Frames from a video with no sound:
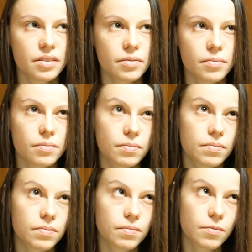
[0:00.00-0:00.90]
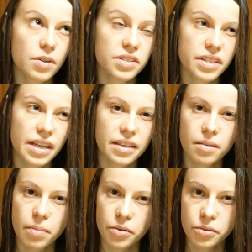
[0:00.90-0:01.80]
it was like
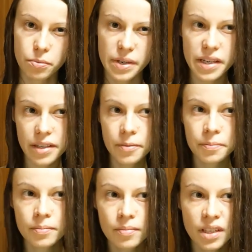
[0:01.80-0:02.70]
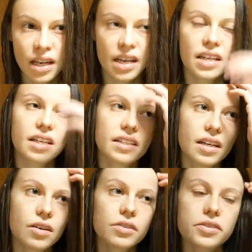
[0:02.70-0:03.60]
about a week. And
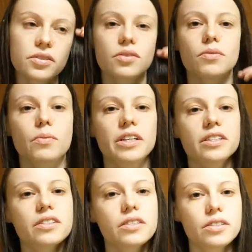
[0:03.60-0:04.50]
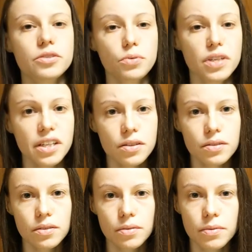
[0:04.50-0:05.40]
I also went uh, to
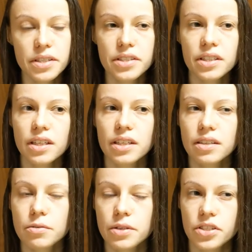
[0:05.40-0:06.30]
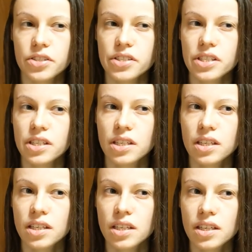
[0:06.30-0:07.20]
Nikko recently, which is
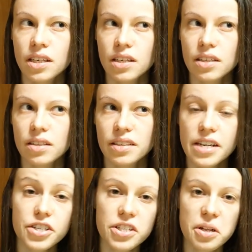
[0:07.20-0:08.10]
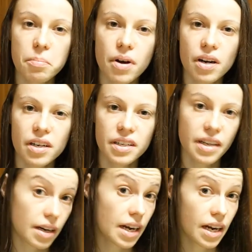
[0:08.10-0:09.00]
a national
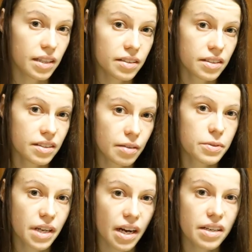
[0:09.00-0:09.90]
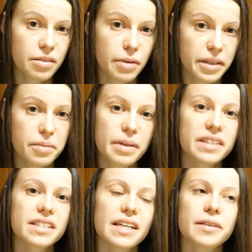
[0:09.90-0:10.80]
park. I highly, I would highly
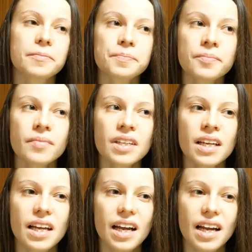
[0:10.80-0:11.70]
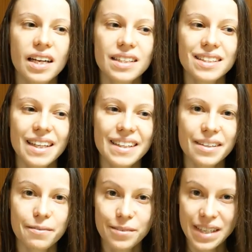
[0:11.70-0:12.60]
recommend that. Uh,
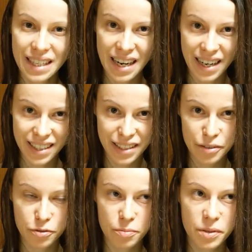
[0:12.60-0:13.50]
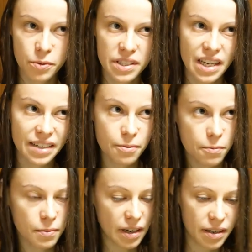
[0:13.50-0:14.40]
like a real highlight for me was like
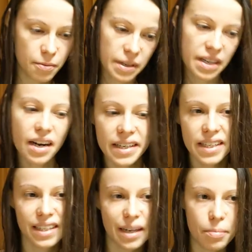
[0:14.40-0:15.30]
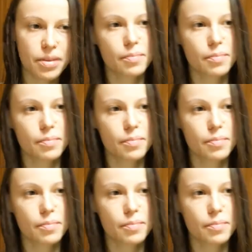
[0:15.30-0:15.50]
I went hiking up